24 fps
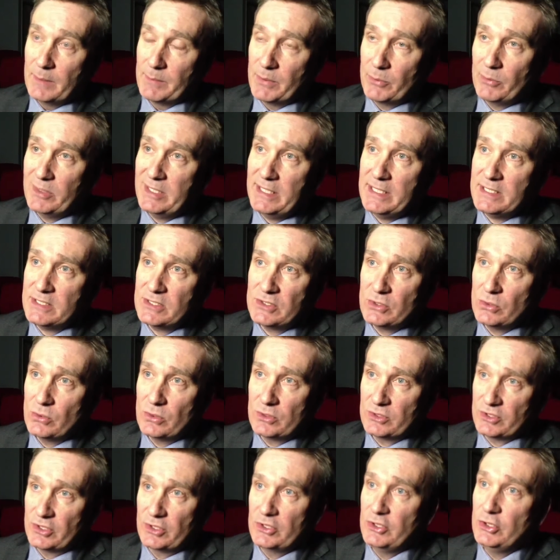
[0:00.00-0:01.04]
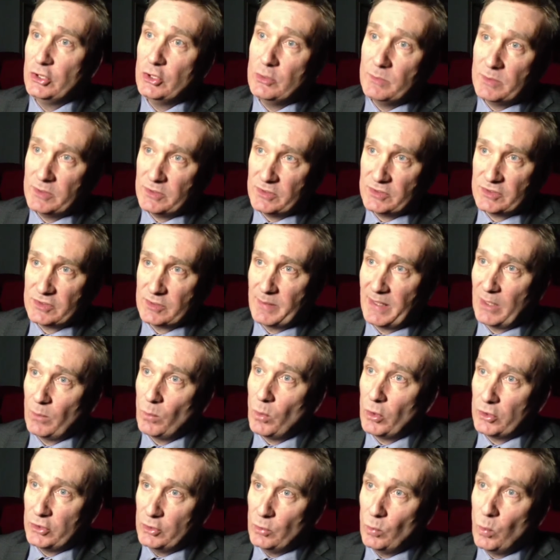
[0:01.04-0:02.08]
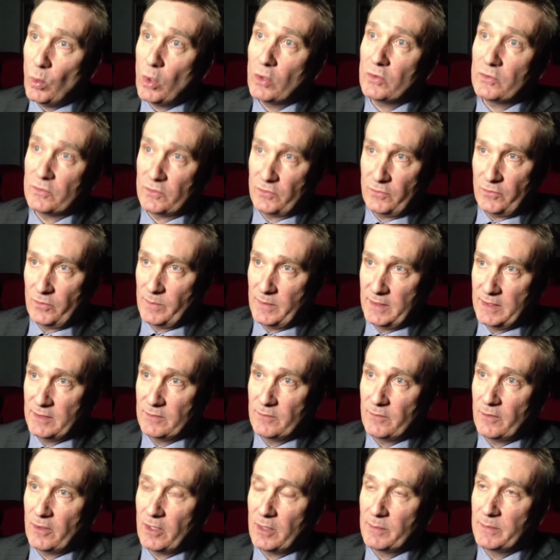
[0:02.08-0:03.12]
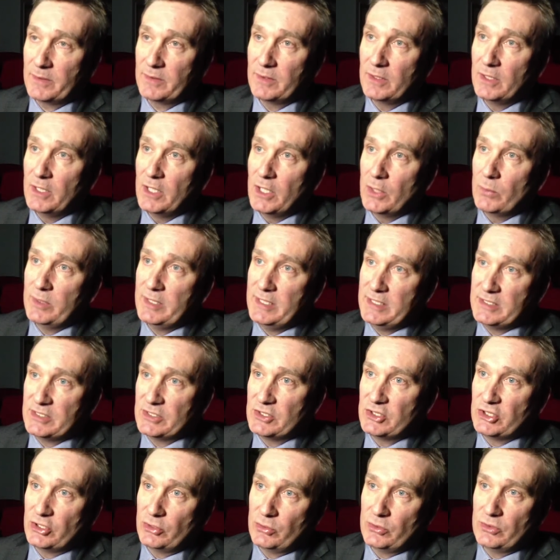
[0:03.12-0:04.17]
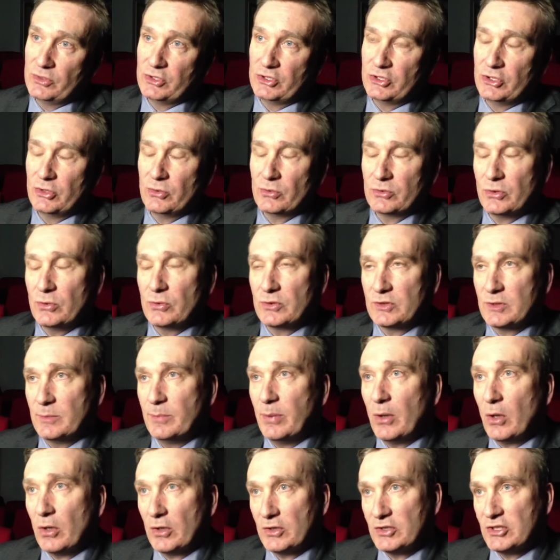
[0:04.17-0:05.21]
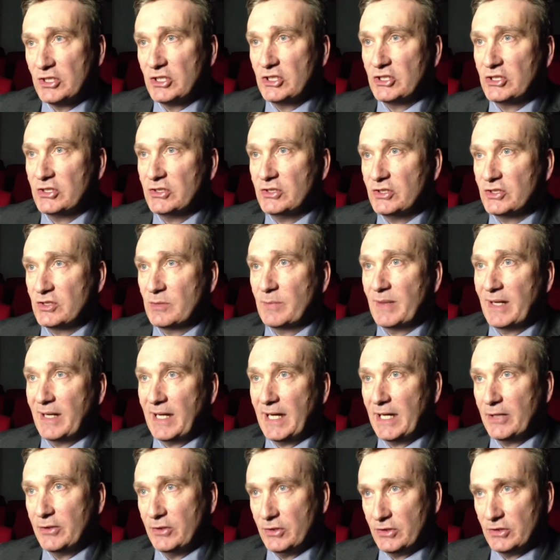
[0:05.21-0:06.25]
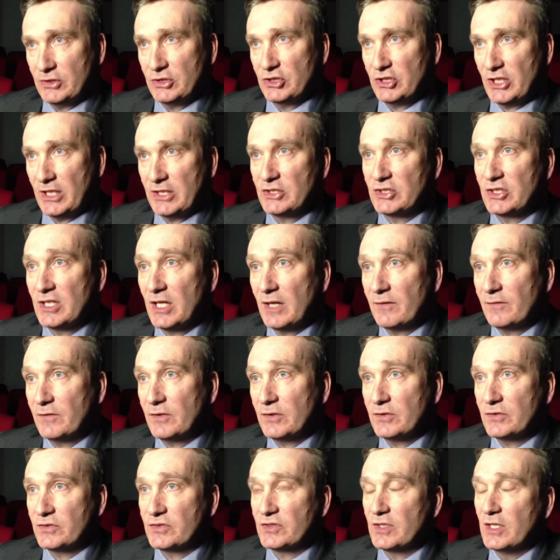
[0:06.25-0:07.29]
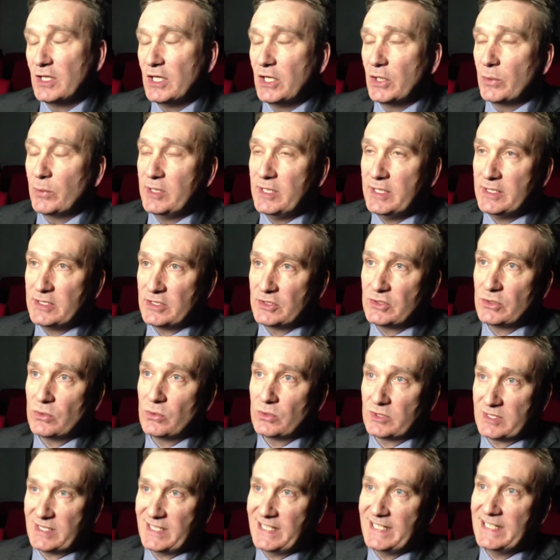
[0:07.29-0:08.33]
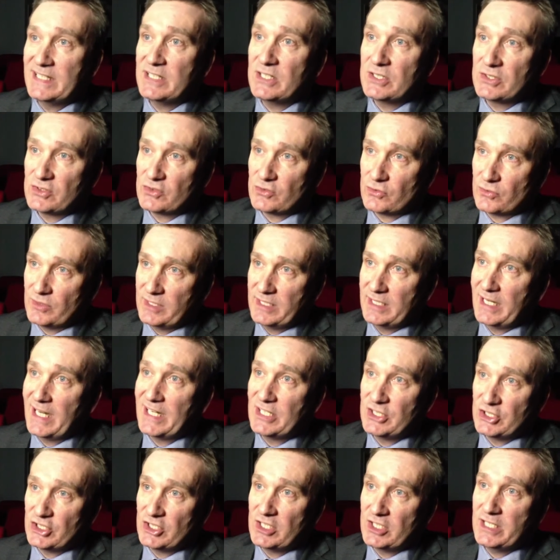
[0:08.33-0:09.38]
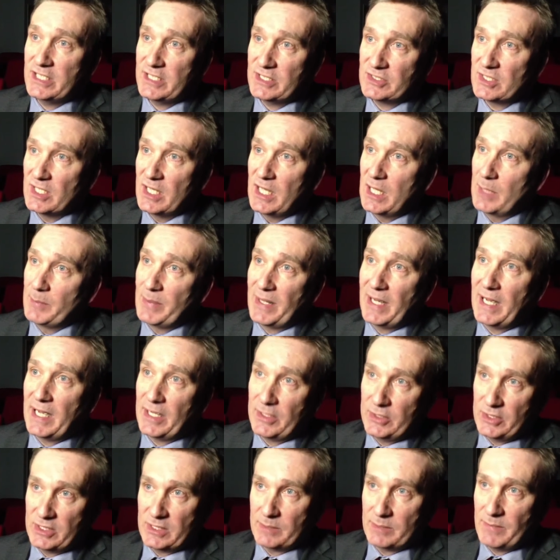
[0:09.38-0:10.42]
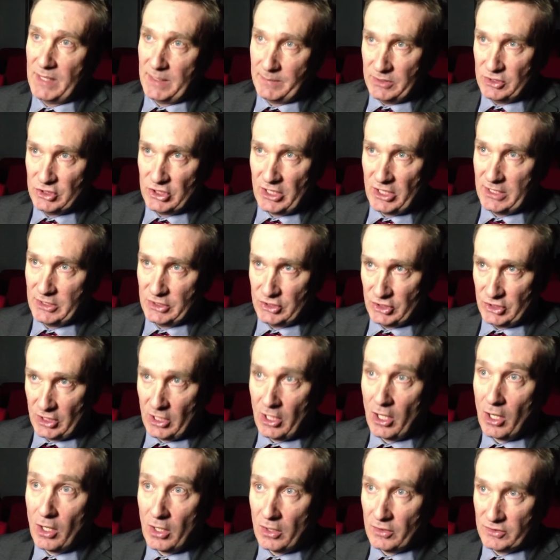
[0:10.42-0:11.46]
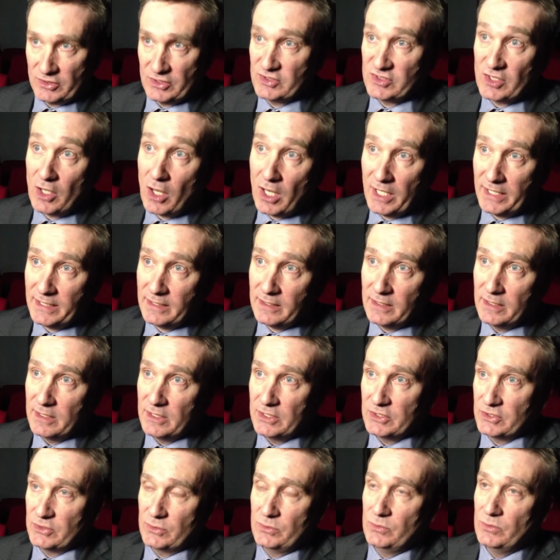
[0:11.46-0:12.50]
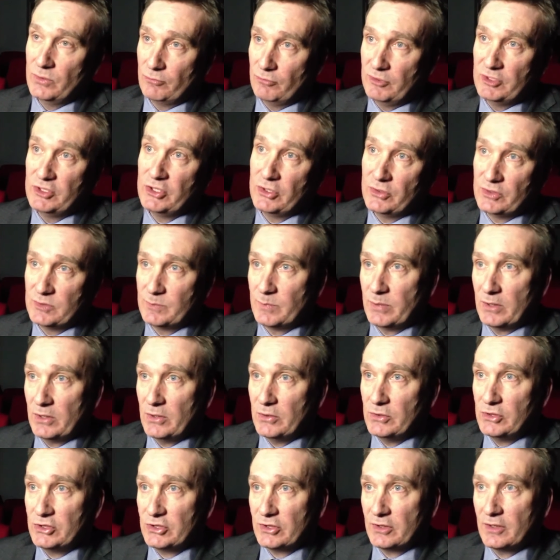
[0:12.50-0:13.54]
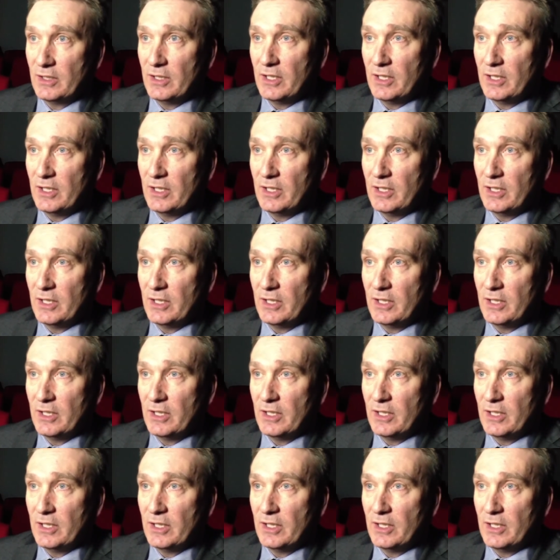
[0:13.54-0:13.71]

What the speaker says: But we need to talk to humans about what you want from the environment. We need to talk to politicians about how you can change governance. We need to talk to industry and engineers about how you can maybe change car design to reduce pollution.